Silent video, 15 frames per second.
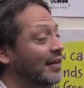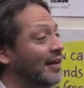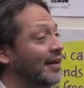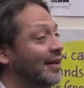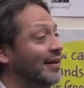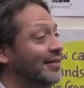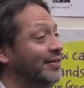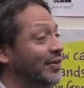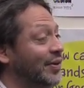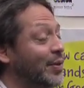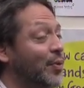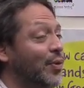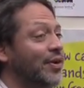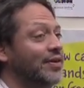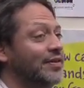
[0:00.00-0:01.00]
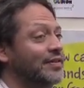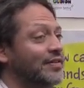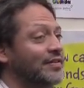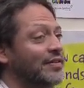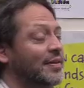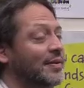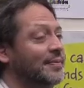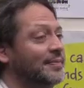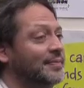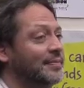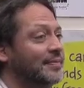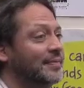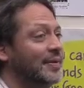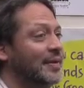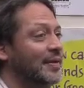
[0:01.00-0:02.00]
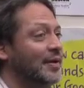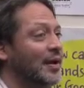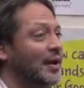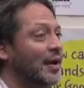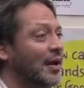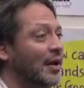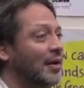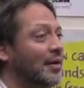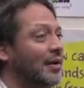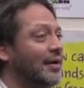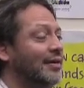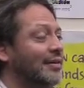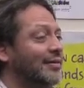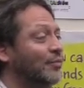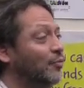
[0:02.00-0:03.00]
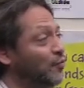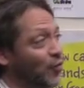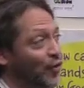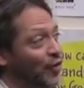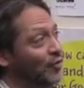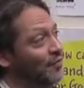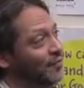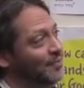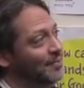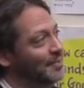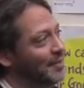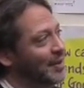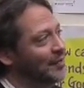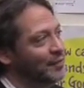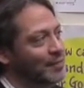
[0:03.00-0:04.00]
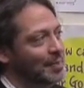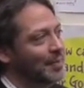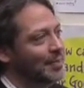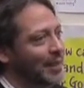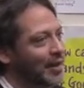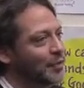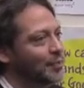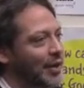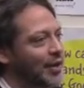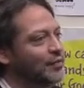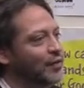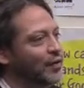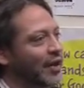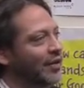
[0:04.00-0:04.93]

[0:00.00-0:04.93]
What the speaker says: 3 words. 4. Best place for